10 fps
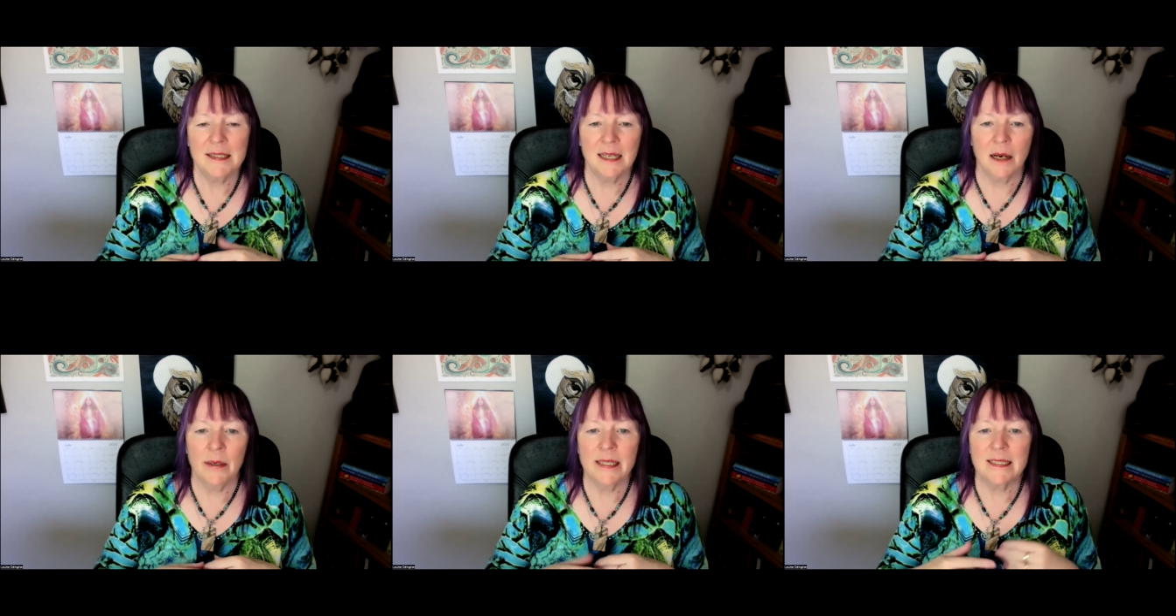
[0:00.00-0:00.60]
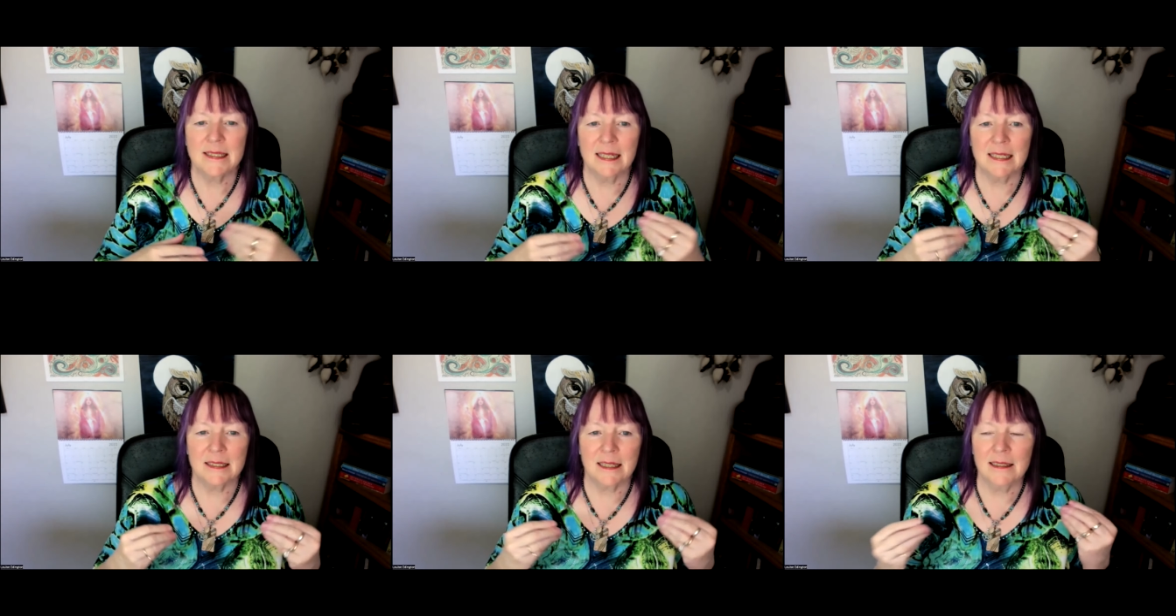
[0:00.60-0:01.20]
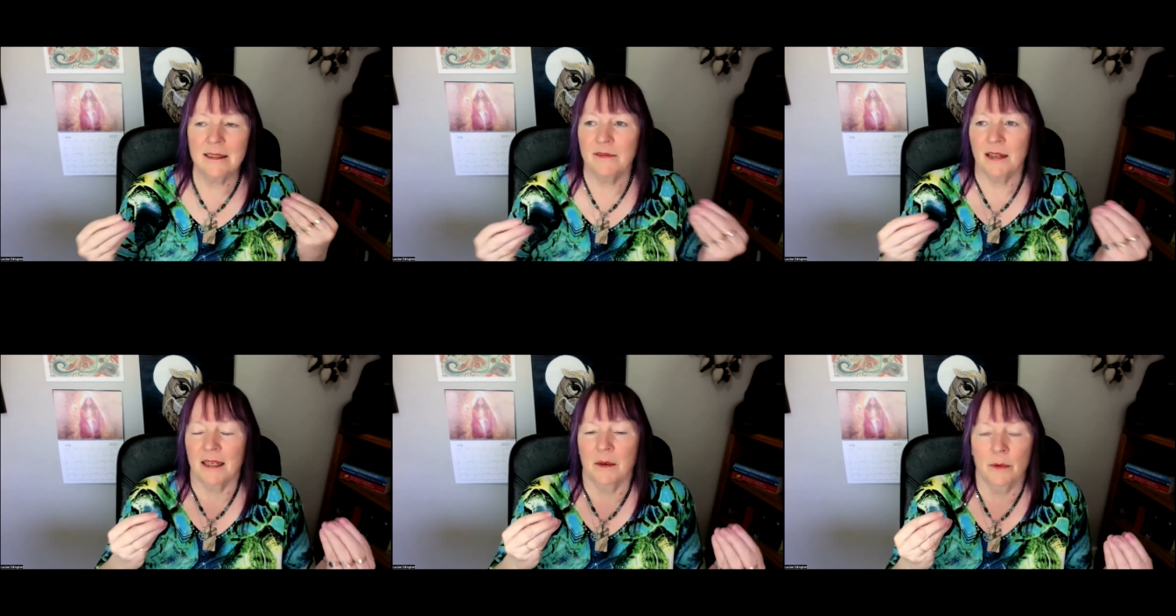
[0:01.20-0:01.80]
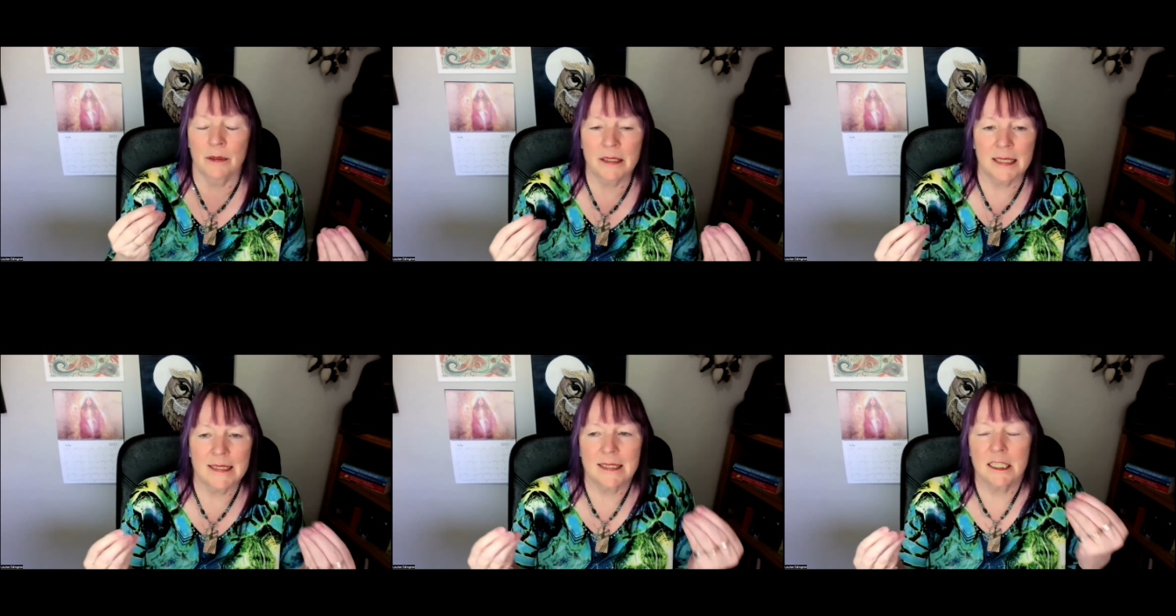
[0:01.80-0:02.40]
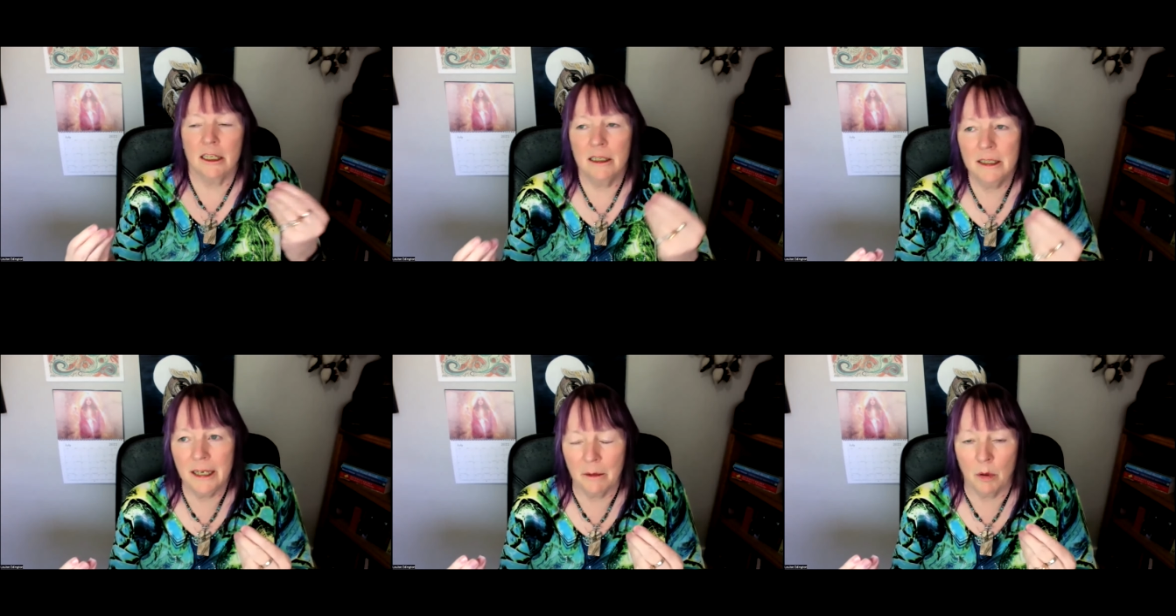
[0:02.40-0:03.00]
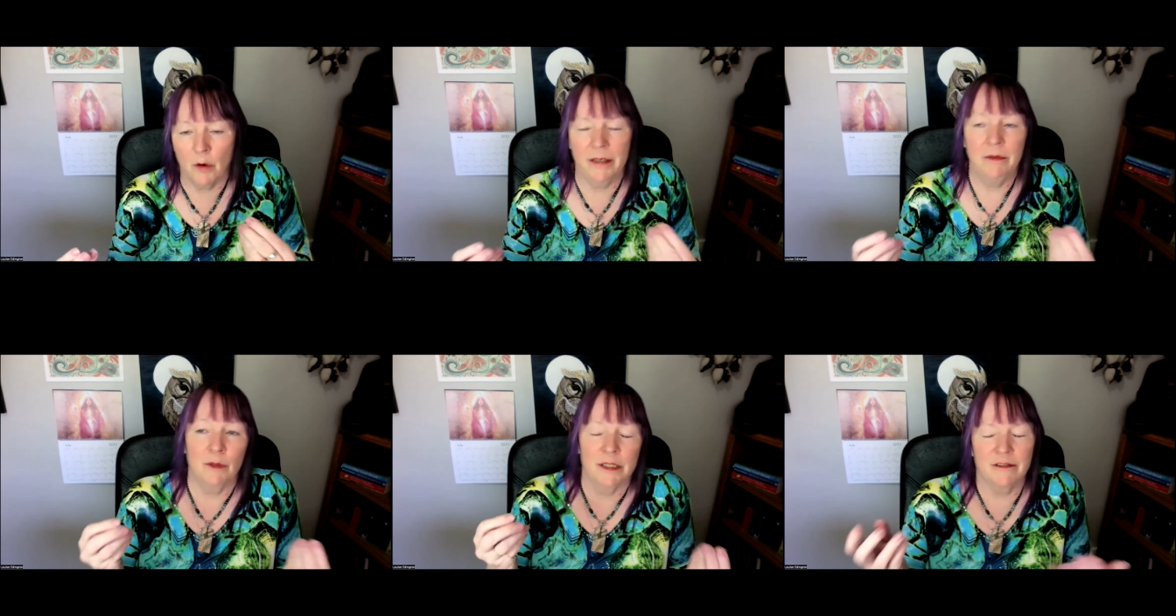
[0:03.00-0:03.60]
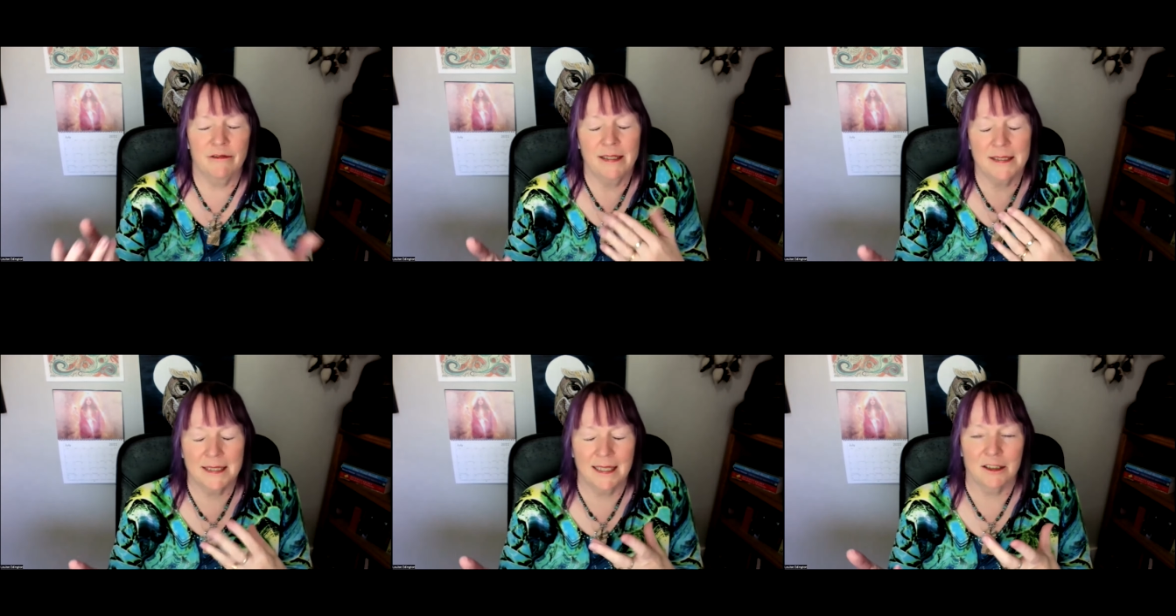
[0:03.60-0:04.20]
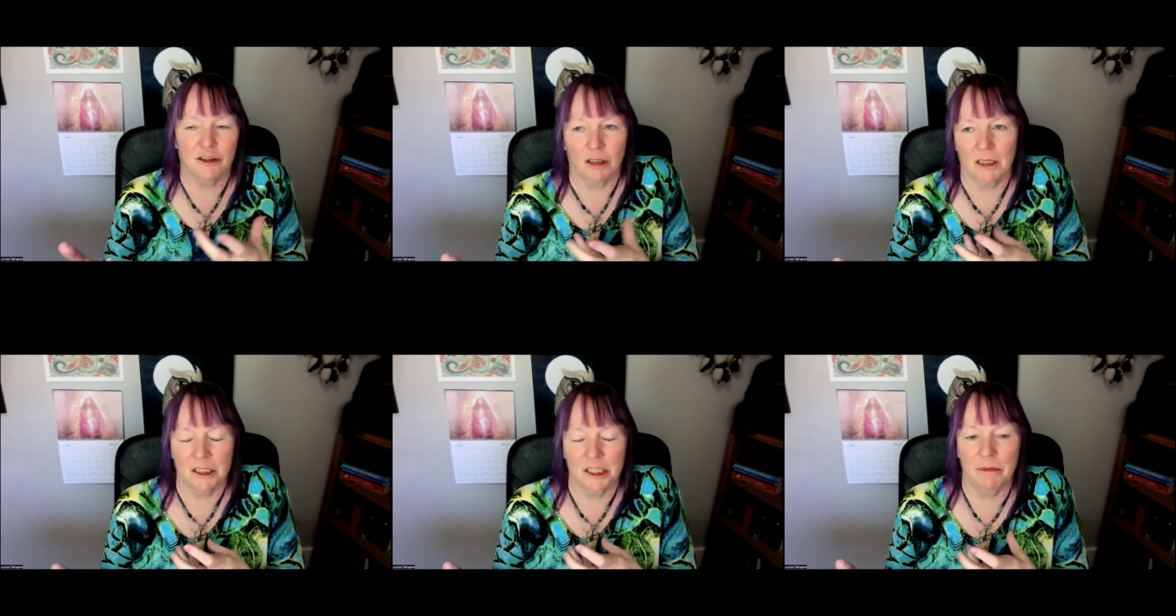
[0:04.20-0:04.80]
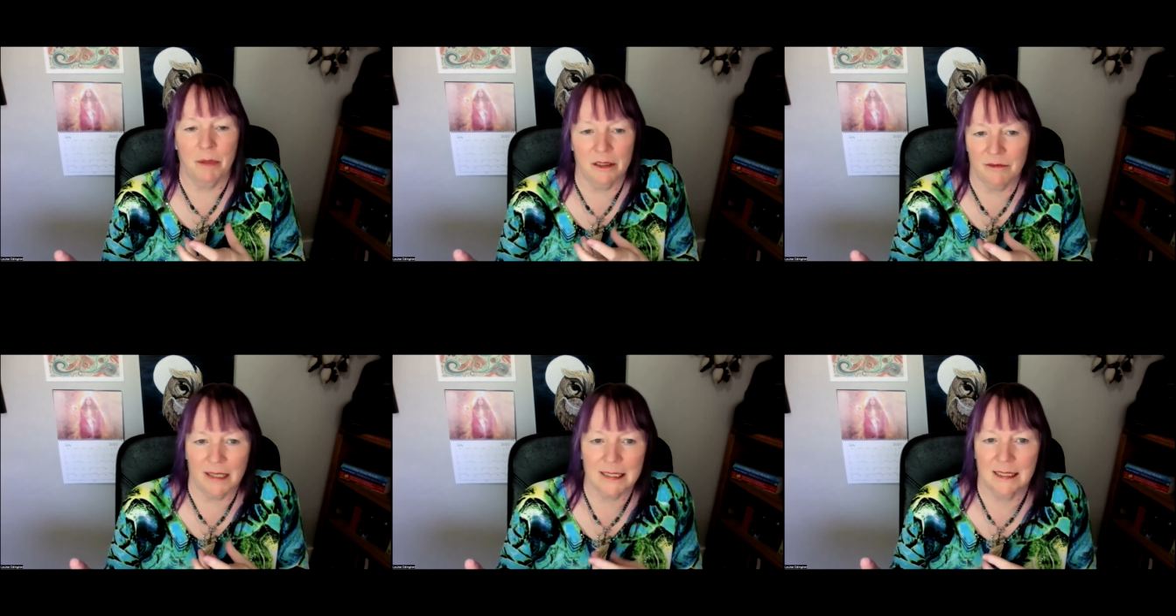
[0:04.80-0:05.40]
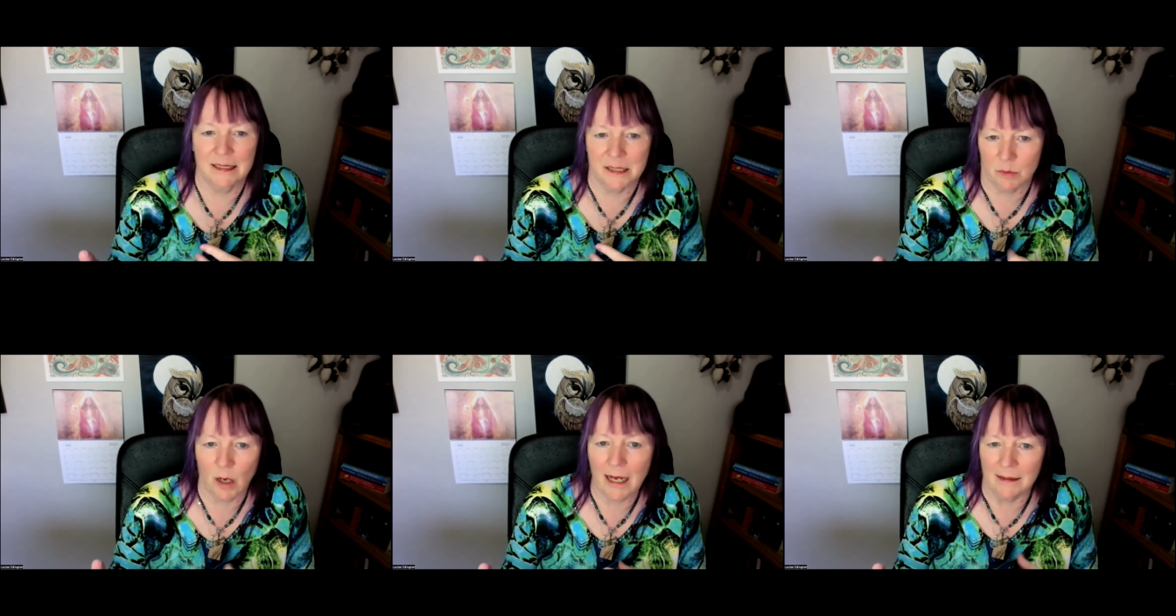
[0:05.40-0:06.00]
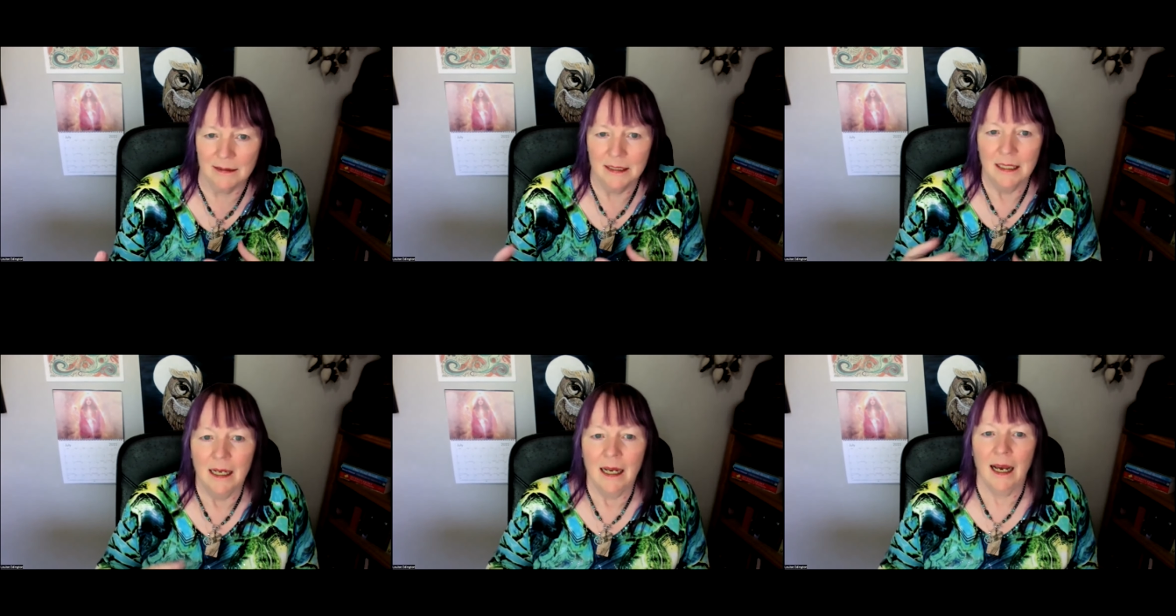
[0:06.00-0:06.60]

And so it's kind of like we're at this turning point, which fits the astrology perfectly as well,